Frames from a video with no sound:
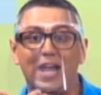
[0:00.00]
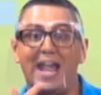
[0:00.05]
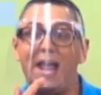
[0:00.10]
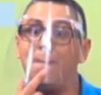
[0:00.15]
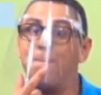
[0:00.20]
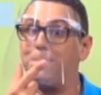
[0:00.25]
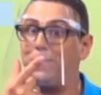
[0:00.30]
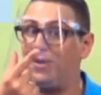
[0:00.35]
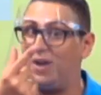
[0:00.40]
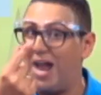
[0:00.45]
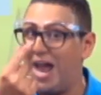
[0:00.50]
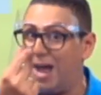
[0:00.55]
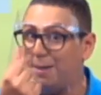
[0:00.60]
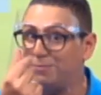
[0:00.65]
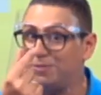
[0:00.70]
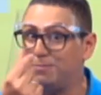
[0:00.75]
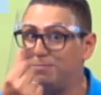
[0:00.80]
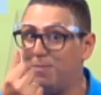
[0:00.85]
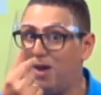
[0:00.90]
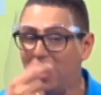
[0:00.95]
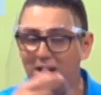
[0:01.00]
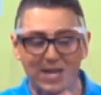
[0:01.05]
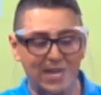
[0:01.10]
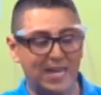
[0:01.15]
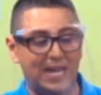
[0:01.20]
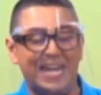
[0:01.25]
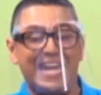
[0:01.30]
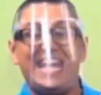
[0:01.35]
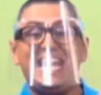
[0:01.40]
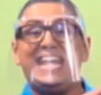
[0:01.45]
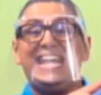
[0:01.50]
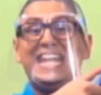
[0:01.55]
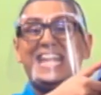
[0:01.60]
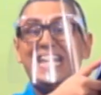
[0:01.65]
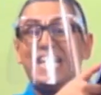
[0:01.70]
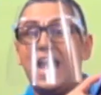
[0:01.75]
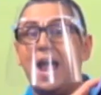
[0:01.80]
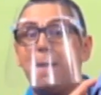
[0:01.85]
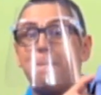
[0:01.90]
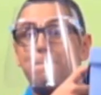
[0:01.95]
and perhaps money
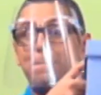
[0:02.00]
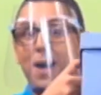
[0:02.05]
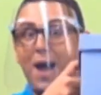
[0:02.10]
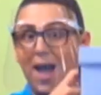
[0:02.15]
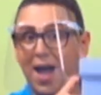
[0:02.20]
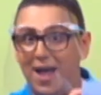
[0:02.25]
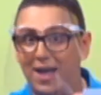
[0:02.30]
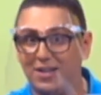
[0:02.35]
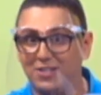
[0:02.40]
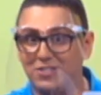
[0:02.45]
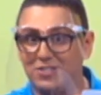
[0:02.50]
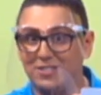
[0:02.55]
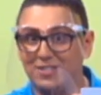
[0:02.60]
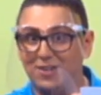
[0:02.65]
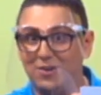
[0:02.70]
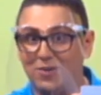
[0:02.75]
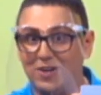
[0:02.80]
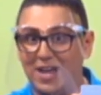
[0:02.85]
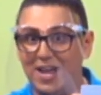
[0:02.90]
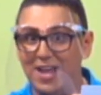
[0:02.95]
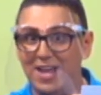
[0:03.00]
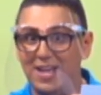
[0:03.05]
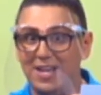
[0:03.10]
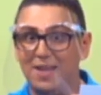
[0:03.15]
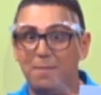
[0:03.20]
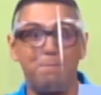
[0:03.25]
in a box, okay?